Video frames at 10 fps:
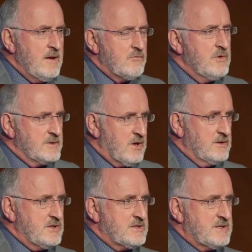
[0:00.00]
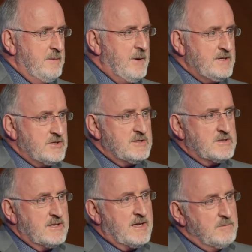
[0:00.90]
rheumatologists see patients
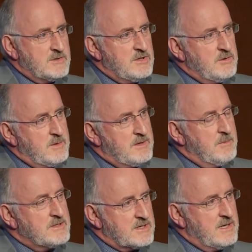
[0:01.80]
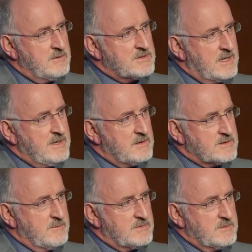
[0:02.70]
that come to you with musculoskeletal
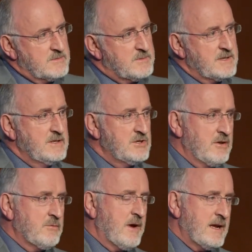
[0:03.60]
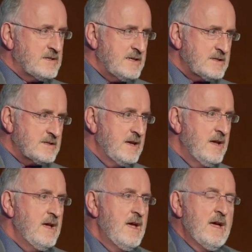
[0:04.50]
symptoms, but in general practice,
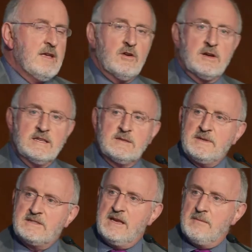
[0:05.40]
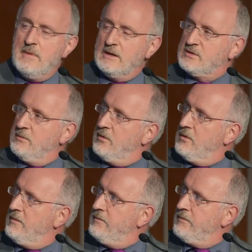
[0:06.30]
you're going to be seeing much
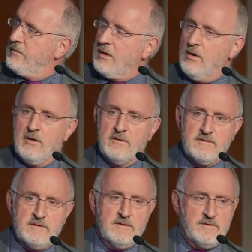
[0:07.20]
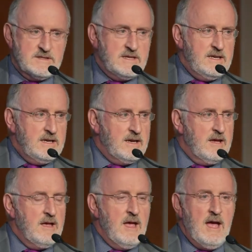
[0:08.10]
more of the fatigue
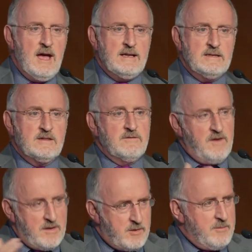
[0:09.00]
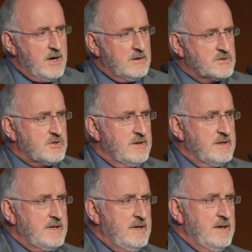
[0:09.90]
and the fibromyalgia
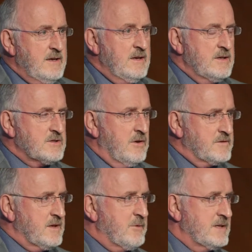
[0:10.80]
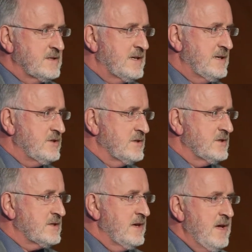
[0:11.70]
and the softer
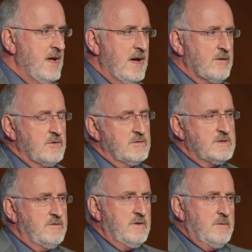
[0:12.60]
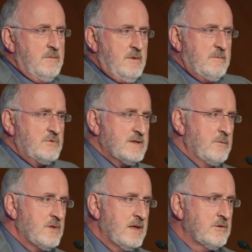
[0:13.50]
presentations. And of course, if you present
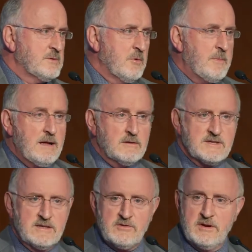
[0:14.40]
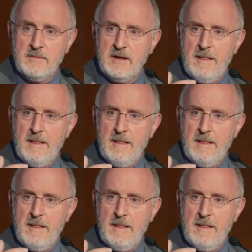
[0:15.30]
with irritable bowel syndrome,